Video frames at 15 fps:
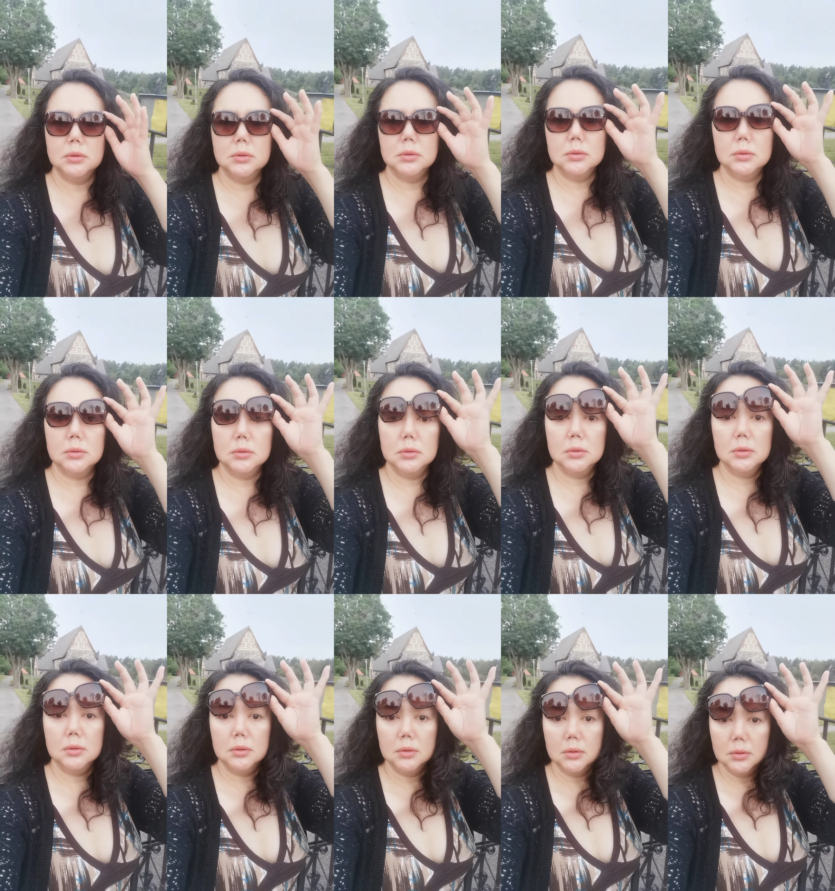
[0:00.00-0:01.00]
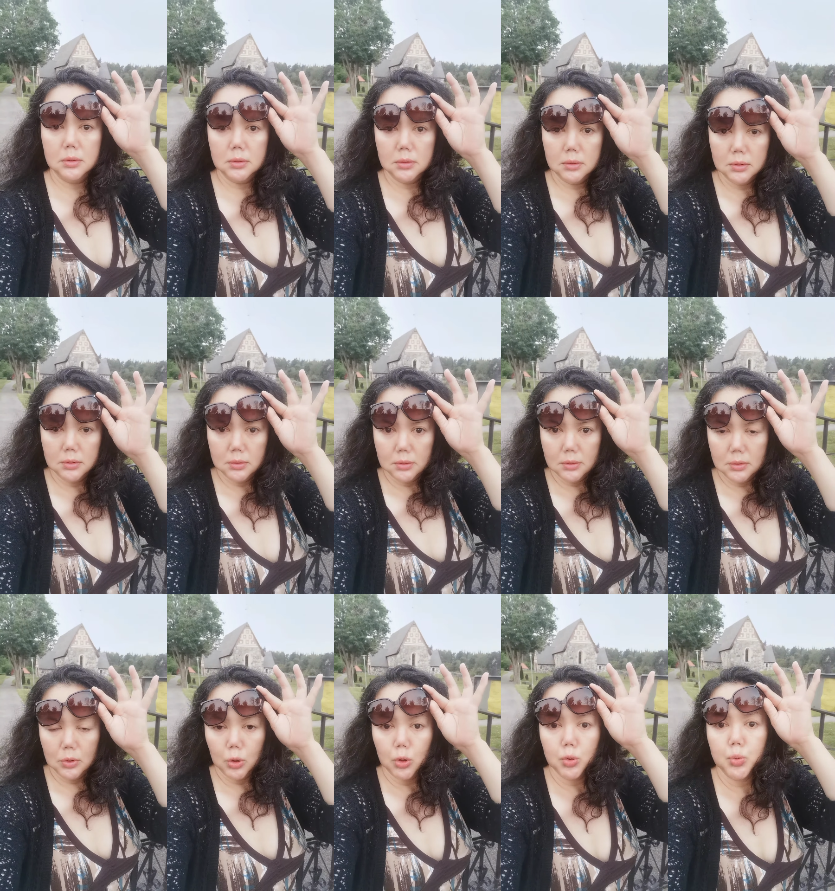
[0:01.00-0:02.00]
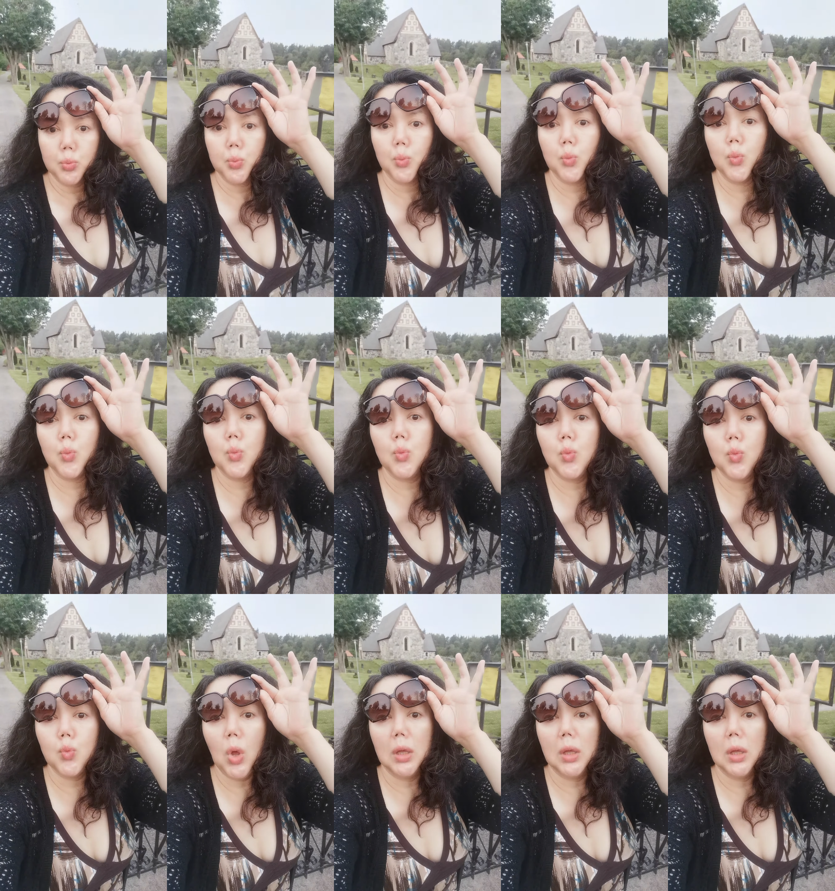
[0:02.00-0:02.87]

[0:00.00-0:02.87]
Nobody speaks.